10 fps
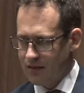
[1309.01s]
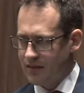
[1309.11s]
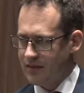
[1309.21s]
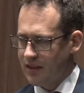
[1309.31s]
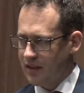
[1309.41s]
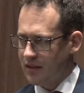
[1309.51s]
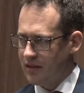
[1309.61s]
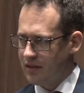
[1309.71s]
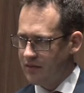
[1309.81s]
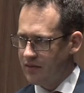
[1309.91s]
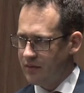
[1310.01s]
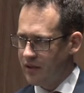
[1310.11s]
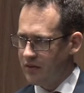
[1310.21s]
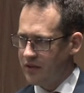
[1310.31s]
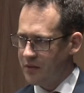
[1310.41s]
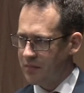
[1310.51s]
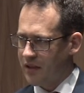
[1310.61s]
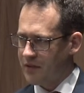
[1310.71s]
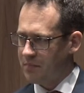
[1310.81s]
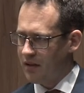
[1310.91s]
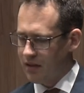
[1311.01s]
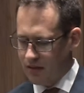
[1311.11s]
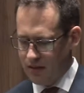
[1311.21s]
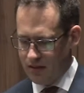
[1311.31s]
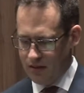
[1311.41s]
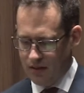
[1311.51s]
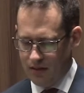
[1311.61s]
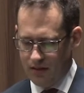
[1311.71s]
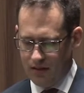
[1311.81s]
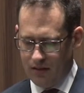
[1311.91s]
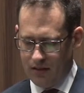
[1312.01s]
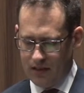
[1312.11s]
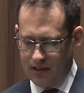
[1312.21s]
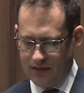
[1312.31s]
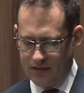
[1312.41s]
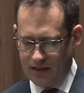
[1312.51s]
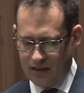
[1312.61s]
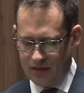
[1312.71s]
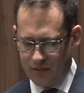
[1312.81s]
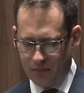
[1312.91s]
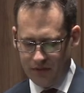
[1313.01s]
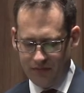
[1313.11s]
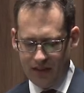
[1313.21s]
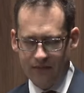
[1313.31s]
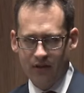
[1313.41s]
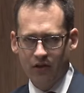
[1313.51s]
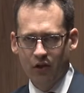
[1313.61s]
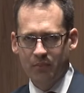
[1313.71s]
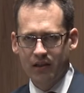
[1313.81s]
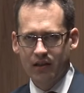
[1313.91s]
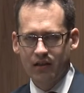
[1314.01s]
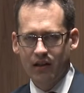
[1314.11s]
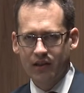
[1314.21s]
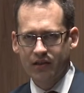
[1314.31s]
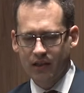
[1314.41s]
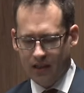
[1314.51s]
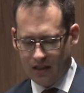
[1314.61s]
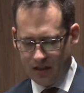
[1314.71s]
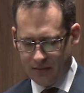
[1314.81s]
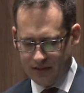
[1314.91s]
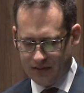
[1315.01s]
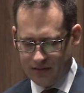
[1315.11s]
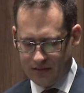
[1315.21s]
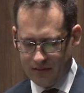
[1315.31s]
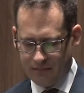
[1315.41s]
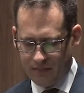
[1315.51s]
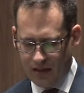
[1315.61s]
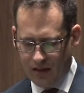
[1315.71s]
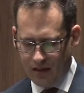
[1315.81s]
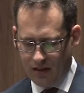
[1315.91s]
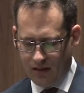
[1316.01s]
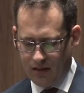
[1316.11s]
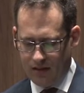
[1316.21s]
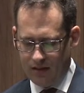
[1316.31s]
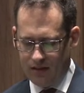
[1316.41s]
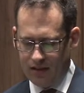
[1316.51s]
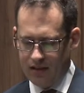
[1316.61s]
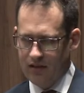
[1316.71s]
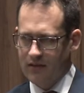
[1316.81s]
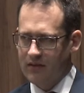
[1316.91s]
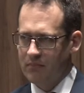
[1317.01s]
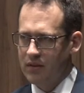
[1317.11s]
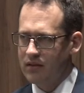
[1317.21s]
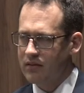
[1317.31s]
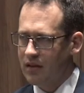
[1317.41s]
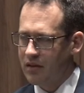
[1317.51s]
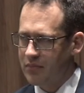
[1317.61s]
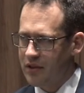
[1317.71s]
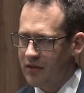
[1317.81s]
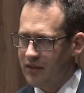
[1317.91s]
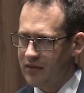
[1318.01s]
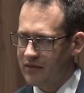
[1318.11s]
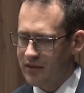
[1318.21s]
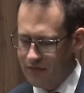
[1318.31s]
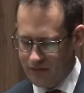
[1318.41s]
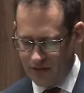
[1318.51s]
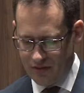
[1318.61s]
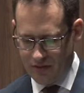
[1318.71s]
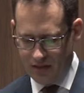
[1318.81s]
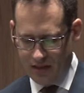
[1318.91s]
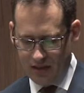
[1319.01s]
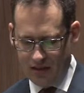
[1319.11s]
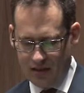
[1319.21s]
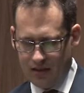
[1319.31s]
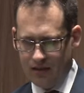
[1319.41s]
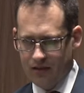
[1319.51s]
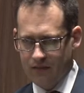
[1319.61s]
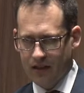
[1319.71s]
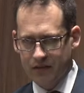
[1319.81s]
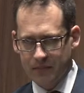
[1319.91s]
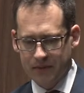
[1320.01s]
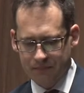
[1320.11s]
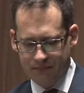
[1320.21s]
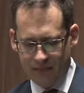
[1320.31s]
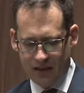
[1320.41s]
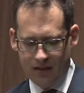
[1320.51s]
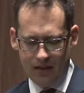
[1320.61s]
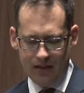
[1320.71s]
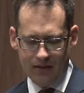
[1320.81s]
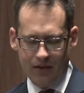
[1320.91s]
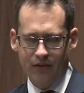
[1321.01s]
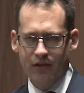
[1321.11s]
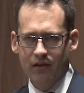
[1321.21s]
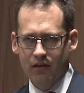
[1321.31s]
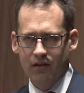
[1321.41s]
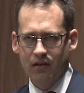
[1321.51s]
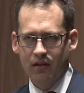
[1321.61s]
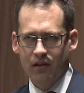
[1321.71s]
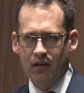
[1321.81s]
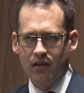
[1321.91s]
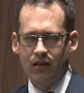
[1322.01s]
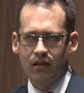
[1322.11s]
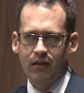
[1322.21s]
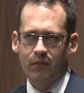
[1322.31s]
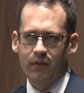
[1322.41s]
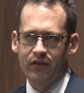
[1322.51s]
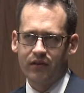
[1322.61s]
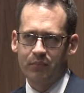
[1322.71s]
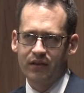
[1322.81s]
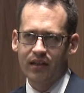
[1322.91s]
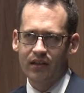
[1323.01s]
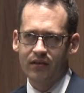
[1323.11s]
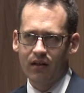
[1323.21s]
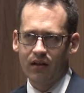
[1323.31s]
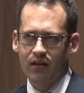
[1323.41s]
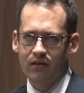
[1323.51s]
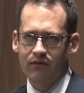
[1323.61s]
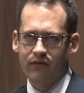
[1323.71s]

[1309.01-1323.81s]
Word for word: The second is to increase prosperity. The United States would favor an open international economic system uh, that is built on progressively freer trade and investment. And then the third was to protect our